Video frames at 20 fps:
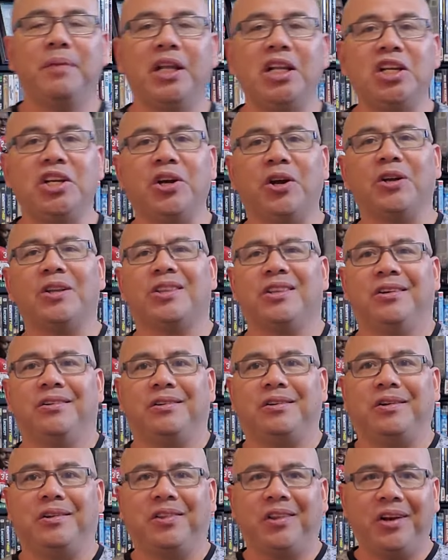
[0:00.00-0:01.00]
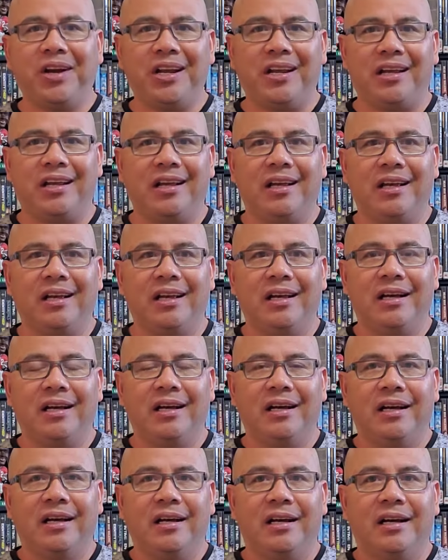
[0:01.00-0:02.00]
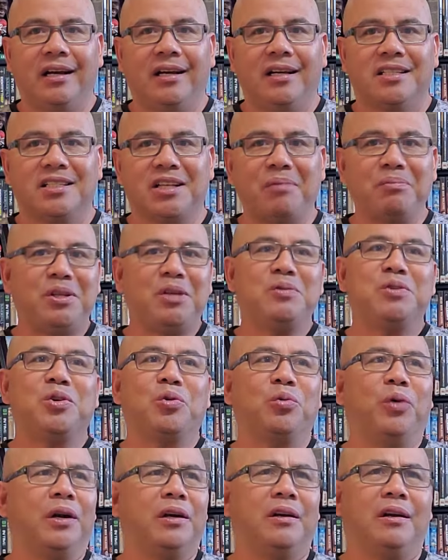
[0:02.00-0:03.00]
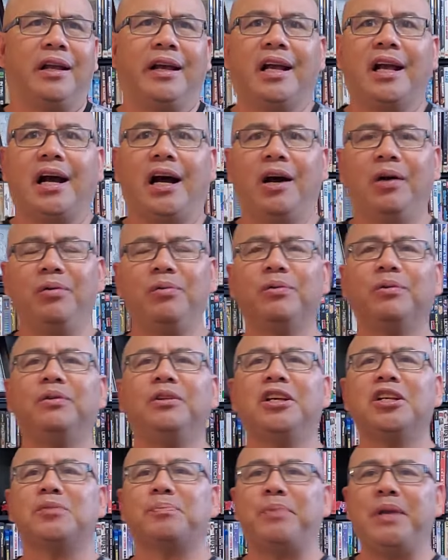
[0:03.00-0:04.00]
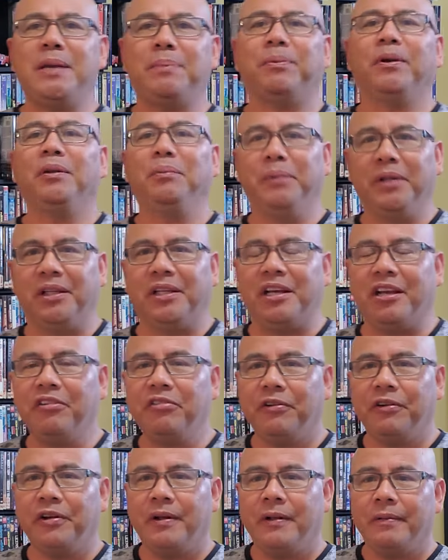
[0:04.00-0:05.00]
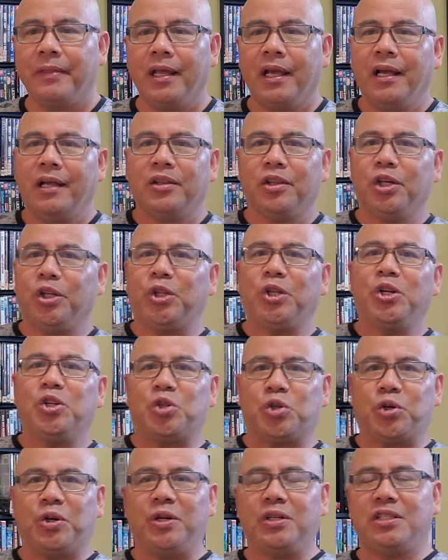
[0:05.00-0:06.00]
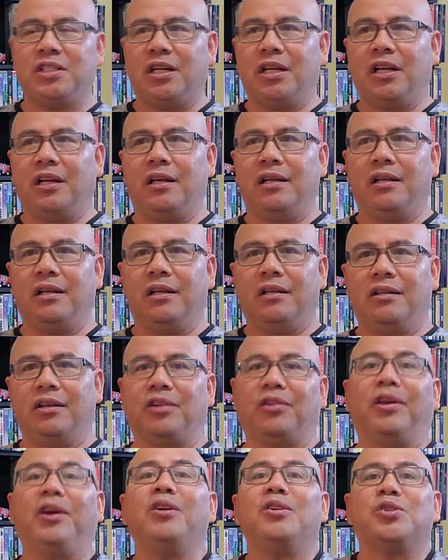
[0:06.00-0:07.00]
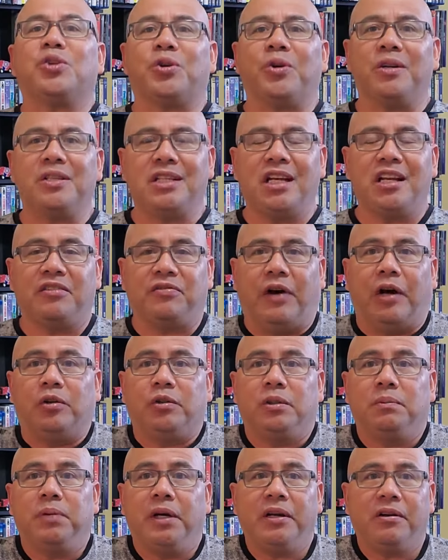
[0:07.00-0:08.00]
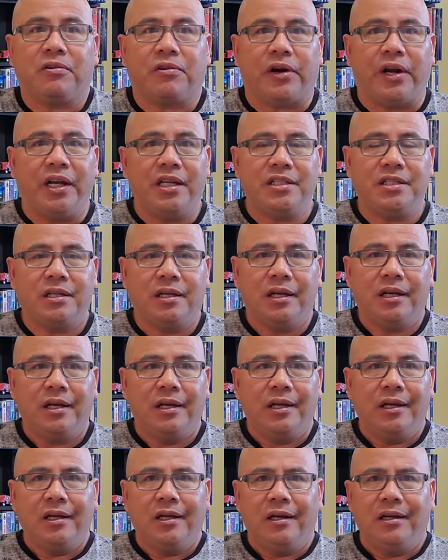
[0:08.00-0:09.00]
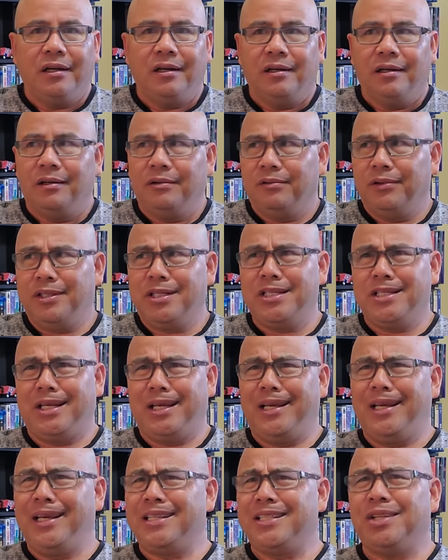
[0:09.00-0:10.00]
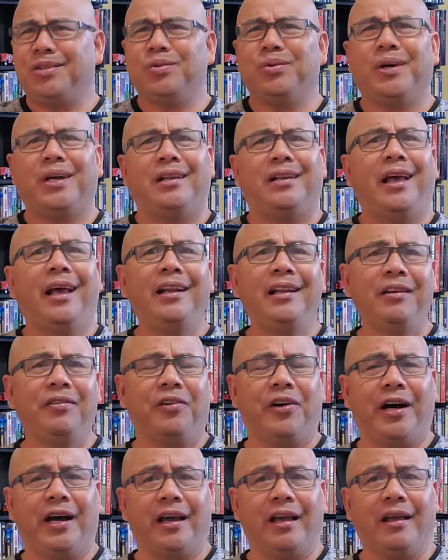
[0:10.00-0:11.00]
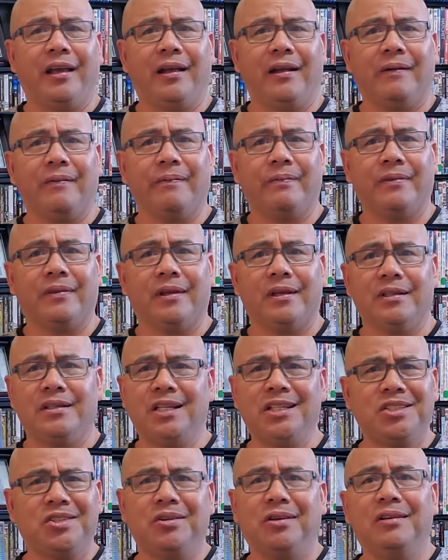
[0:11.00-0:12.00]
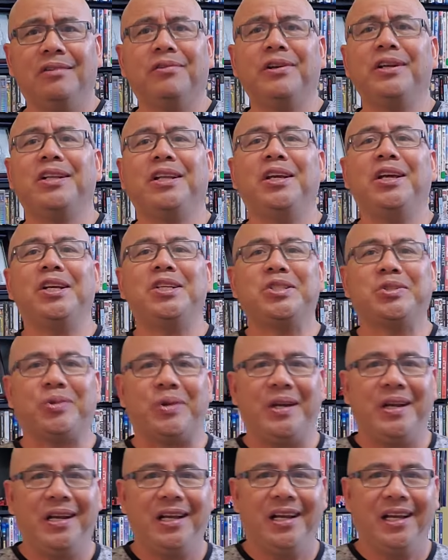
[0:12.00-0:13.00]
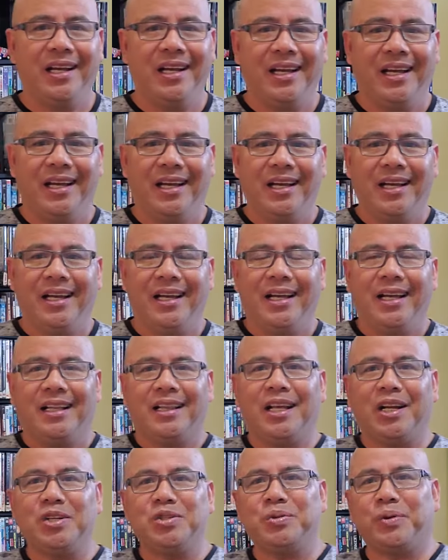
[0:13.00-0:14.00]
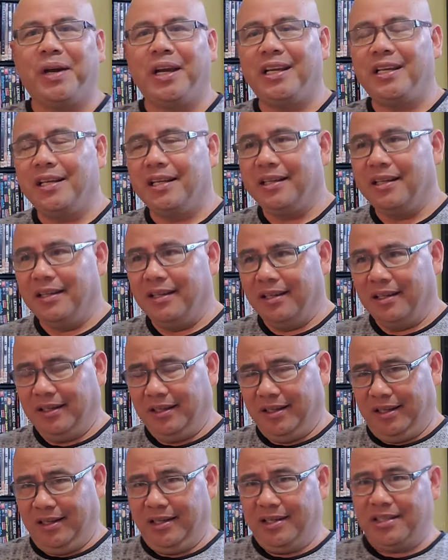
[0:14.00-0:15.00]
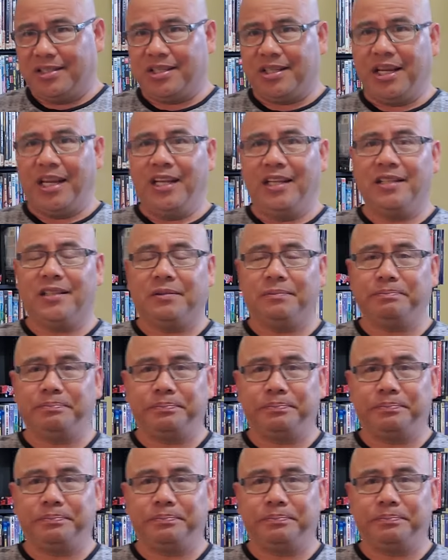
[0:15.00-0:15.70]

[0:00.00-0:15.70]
in year 33. Sometimes you wonder, like, how could these people believe that the church, that their church is founded by Christ, which is easy to identify. Just read history. That is why Saint